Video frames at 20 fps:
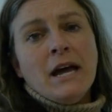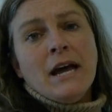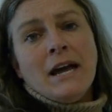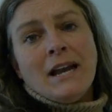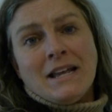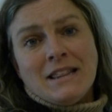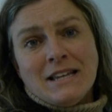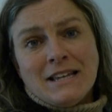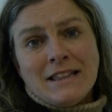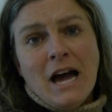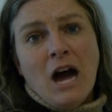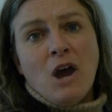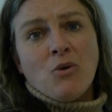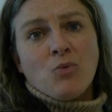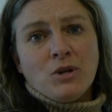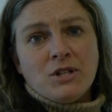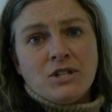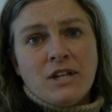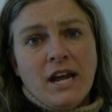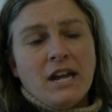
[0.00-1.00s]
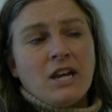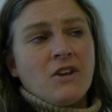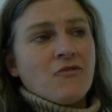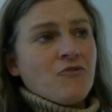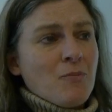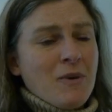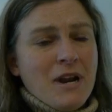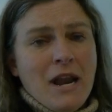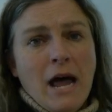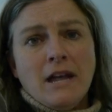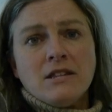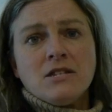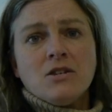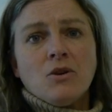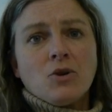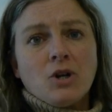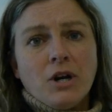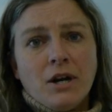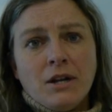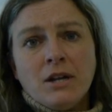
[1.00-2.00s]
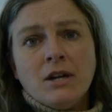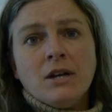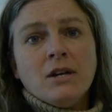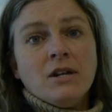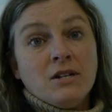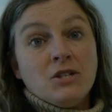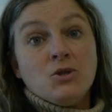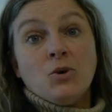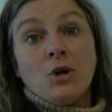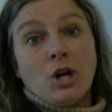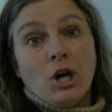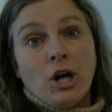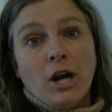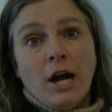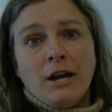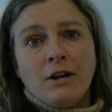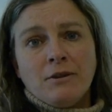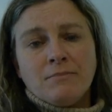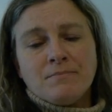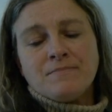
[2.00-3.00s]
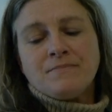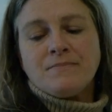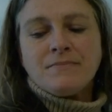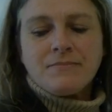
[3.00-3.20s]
And I think that would take it from a not so good to a good item.